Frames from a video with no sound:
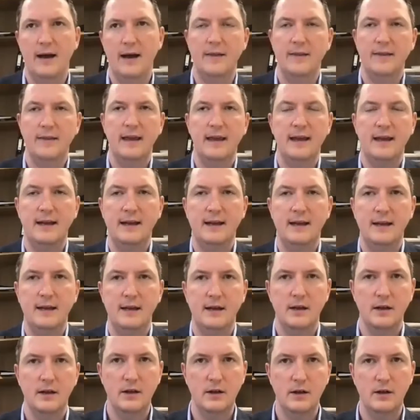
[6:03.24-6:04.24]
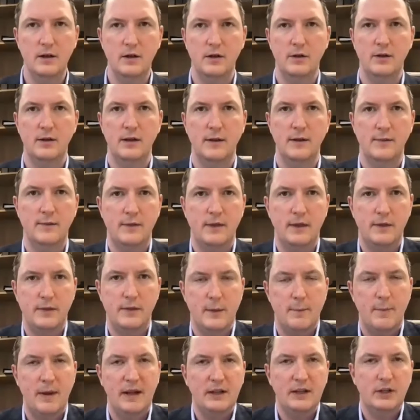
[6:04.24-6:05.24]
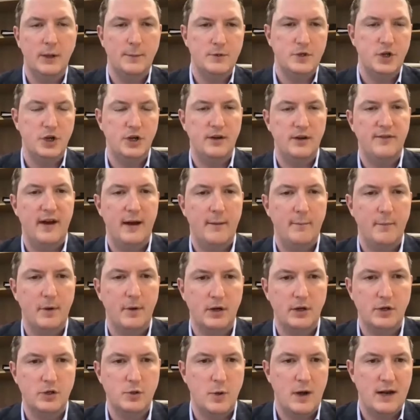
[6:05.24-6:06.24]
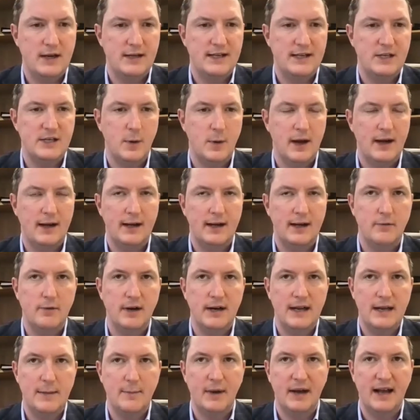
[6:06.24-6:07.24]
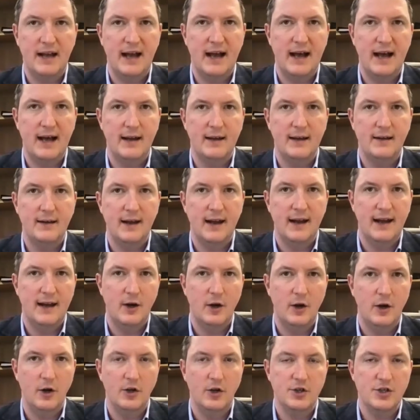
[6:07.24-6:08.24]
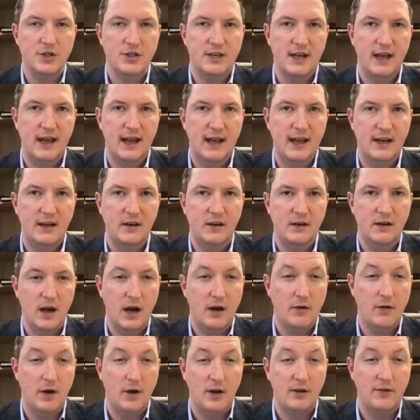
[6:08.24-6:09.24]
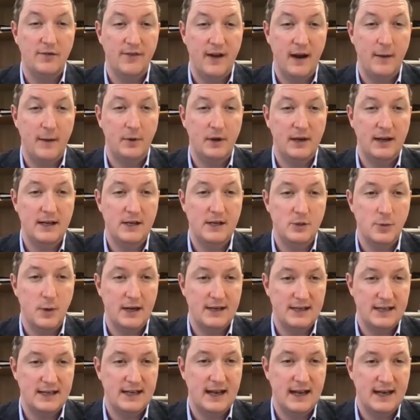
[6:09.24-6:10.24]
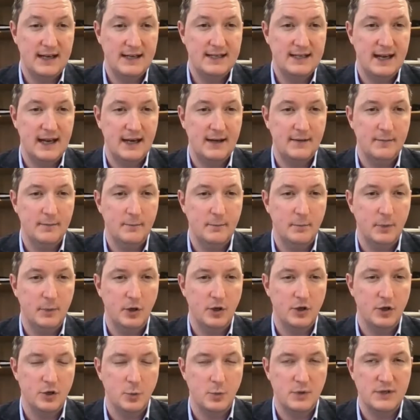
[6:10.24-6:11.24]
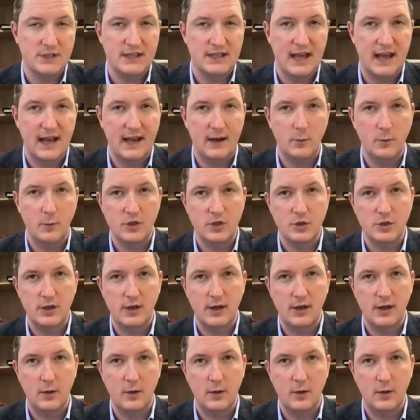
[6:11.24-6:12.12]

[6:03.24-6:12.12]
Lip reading: the build up to November 2020 really began in earnest in around February 2019, because it was then which